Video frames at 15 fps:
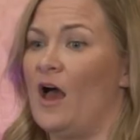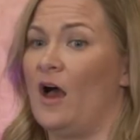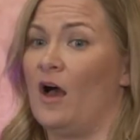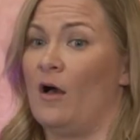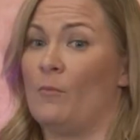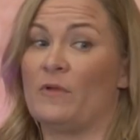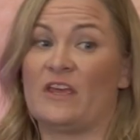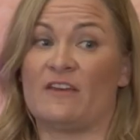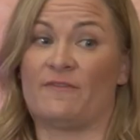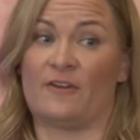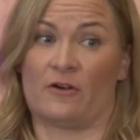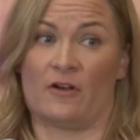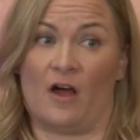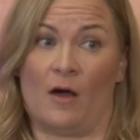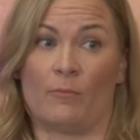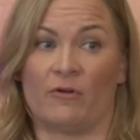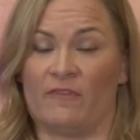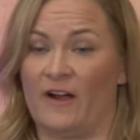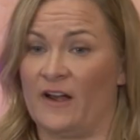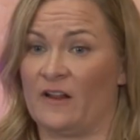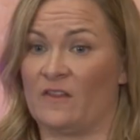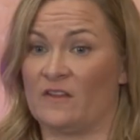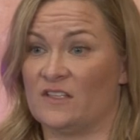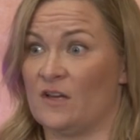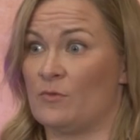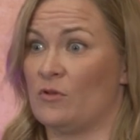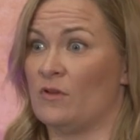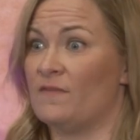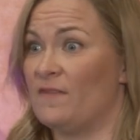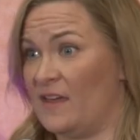um, if they're not providing the
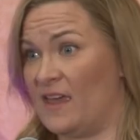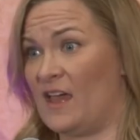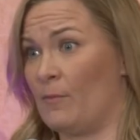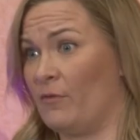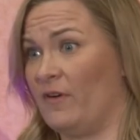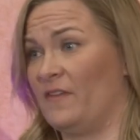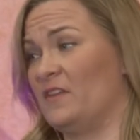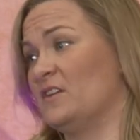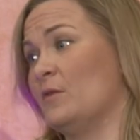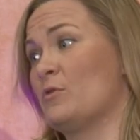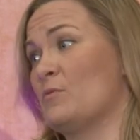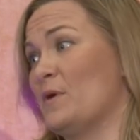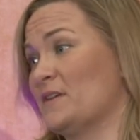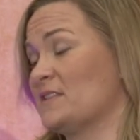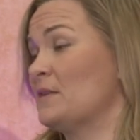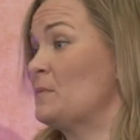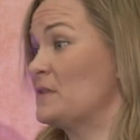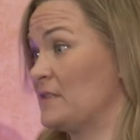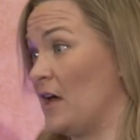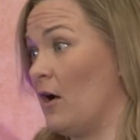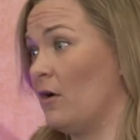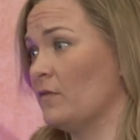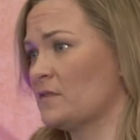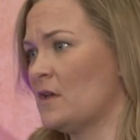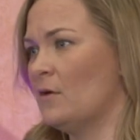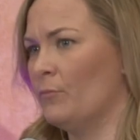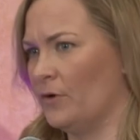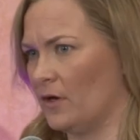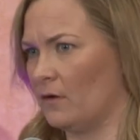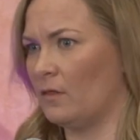W, if they can't provide the WMS themselves.
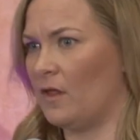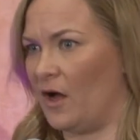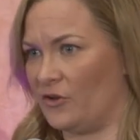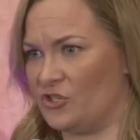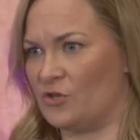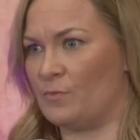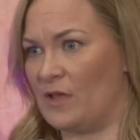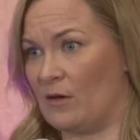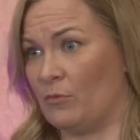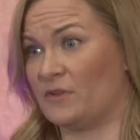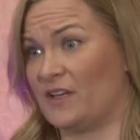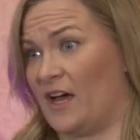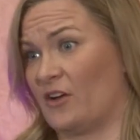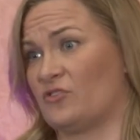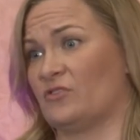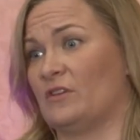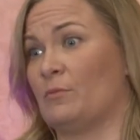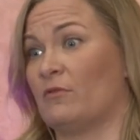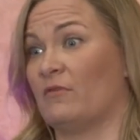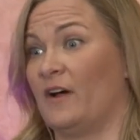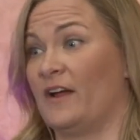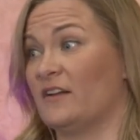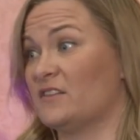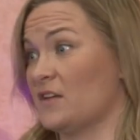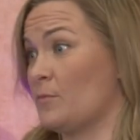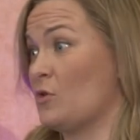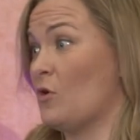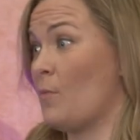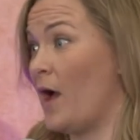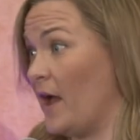But a lot should be able to actually provide a
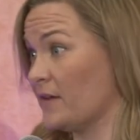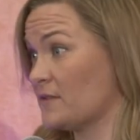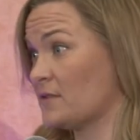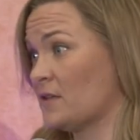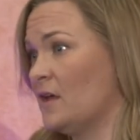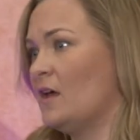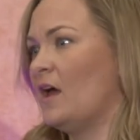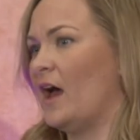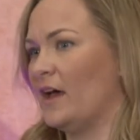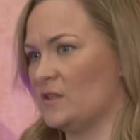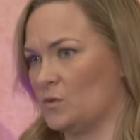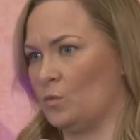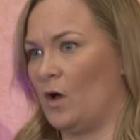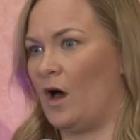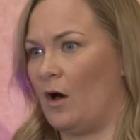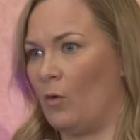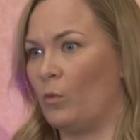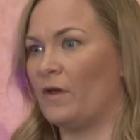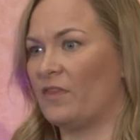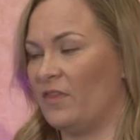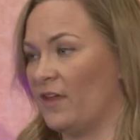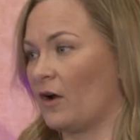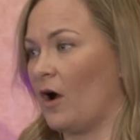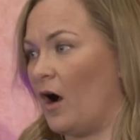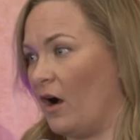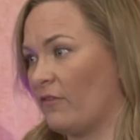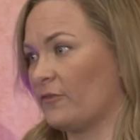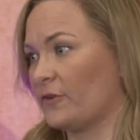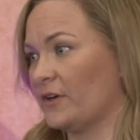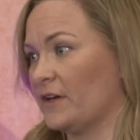WMS as well with their
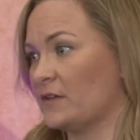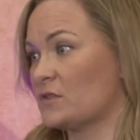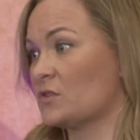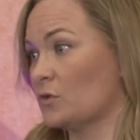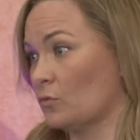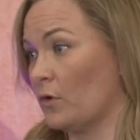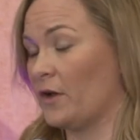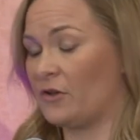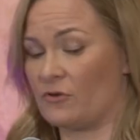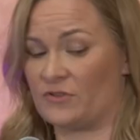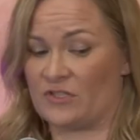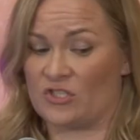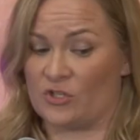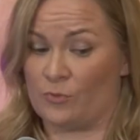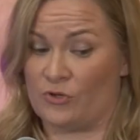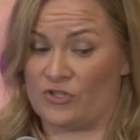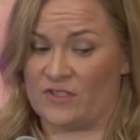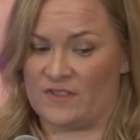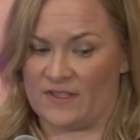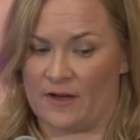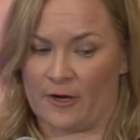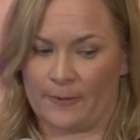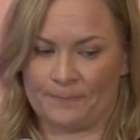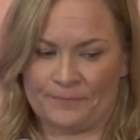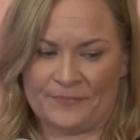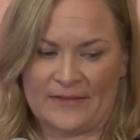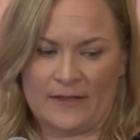offerings to run your distribution center.